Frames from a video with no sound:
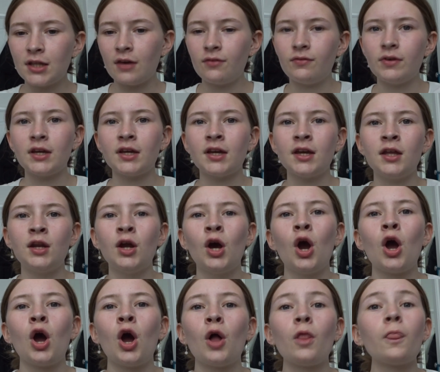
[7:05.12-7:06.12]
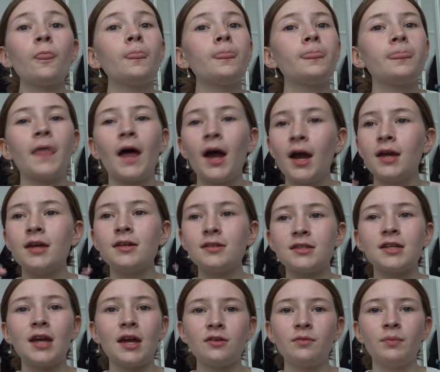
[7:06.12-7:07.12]
there thinking, that is
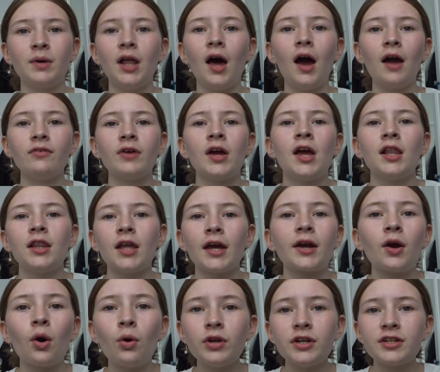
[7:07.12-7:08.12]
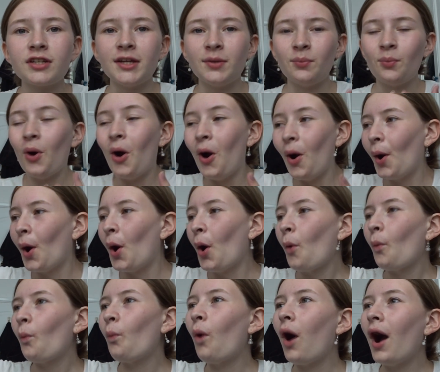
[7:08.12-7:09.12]
the end of my life. Like, honestly,
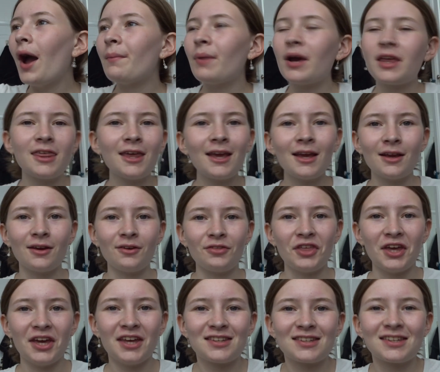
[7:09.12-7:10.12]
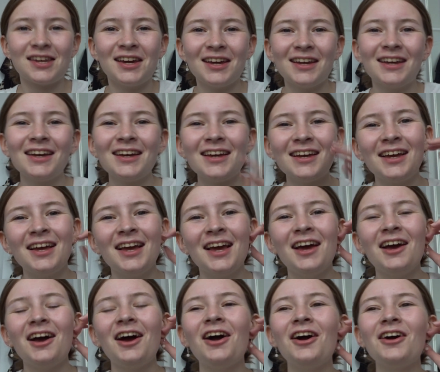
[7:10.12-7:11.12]
why am I thinking of this?
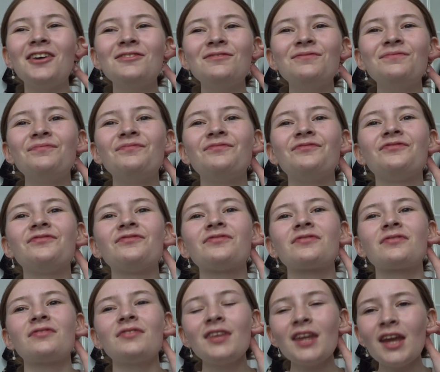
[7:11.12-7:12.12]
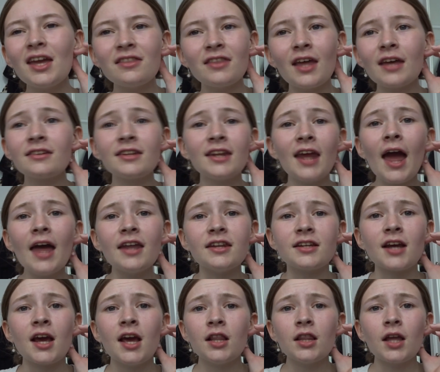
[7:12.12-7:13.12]
That's the
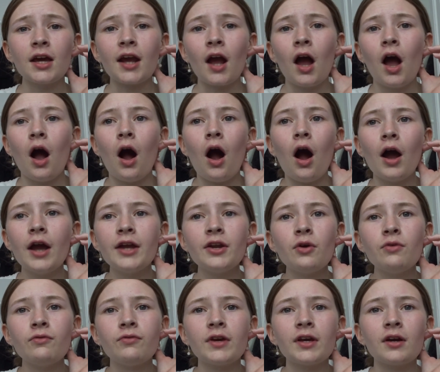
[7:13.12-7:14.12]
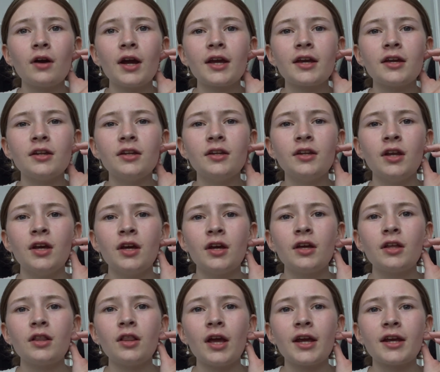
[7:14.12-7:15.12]
end. Like, I don't think I can,
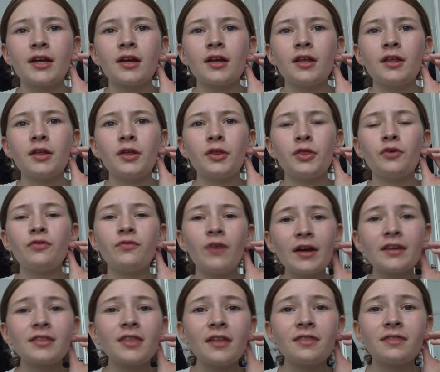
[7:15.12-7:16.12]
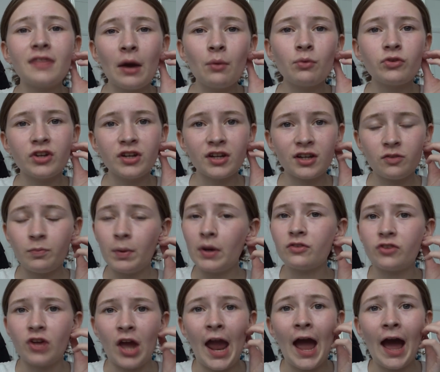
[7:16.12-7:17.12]
like, the fact that that was an
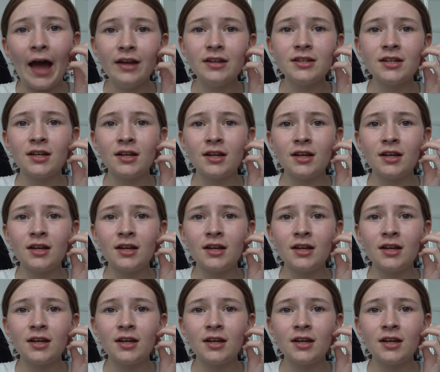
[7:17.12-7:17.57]
experience I had